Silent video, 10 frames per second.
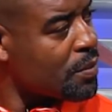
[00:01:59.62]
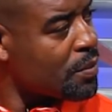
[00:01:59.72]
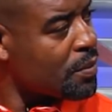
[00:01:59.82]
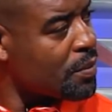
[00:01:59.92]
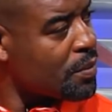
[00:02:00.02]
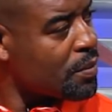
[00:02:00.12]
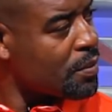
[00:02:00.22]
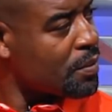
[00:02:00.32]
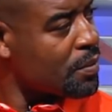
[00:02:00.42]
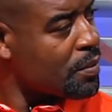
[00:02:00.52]

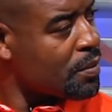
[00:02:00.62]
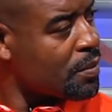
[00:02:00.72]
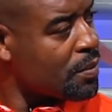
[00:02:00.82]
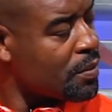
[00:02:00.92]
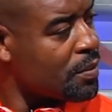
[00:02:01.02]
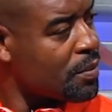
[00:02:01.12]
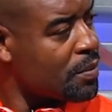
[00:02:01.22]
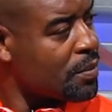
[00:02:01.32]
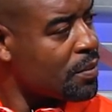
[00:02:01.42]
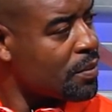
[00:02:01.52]

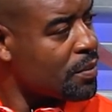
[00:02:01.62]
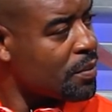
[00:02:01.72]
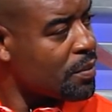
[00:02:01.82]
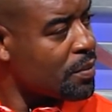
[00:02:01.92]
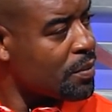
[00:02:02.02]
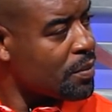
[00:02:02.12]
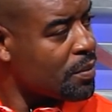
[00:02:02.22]
[no speech]